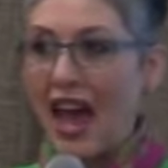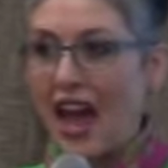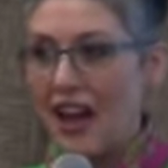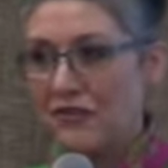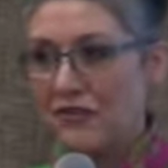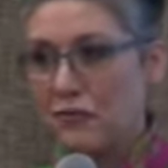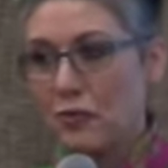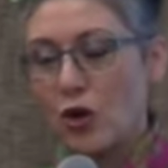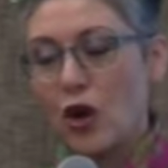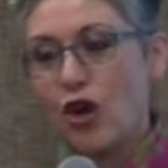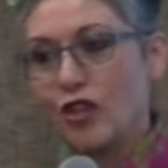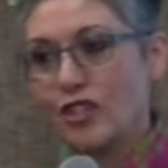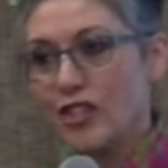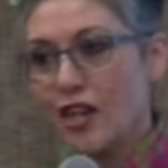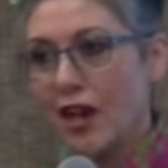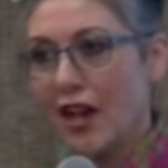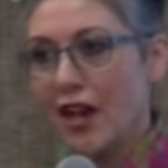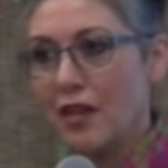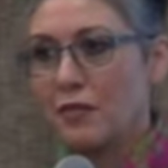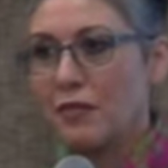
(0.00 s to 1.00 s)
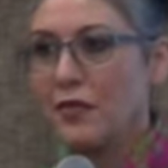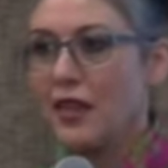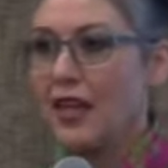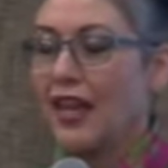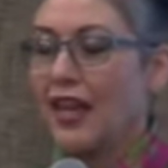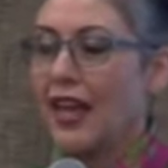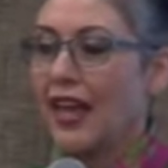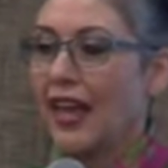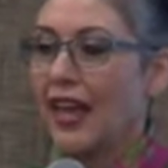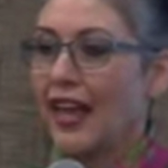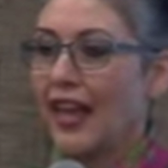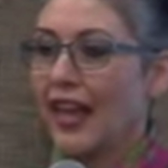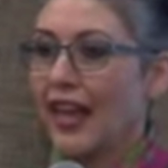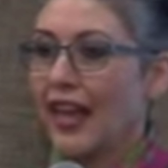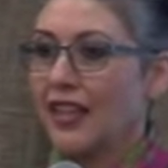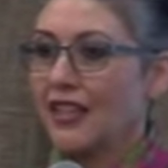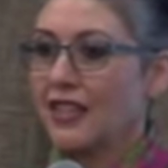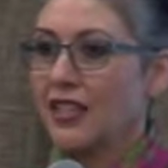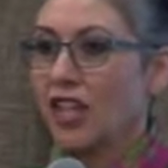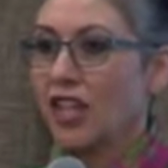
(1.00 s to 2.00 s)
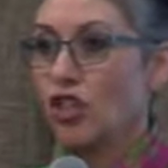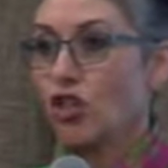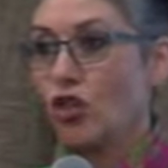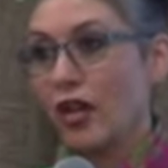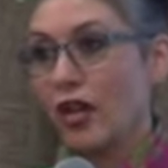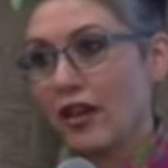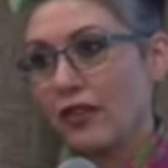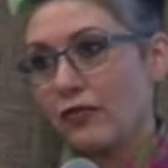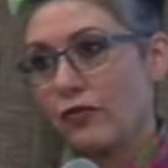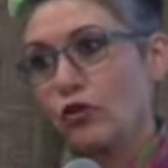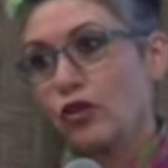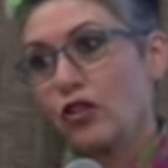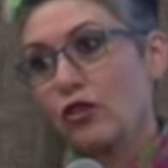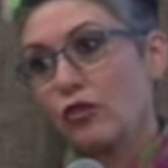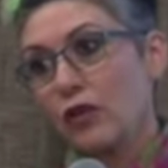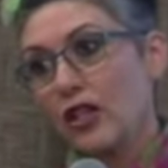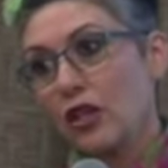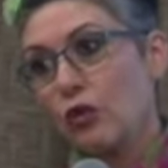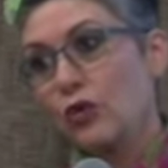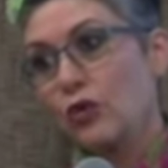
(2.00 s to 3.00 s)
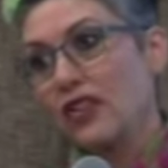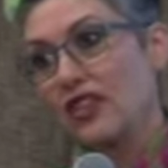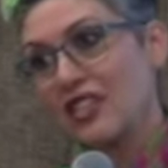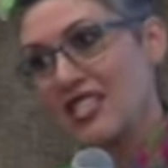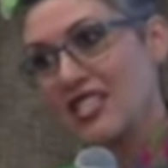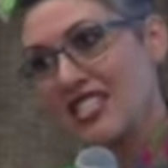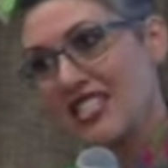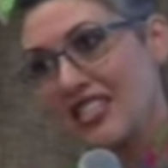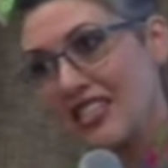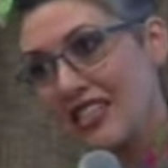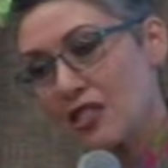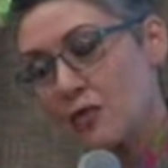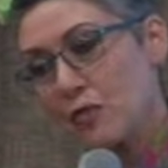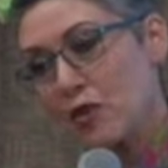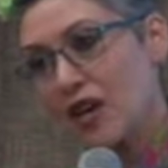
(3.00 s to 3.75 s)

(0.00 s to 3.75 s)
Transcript: half part-time and you get a full career within six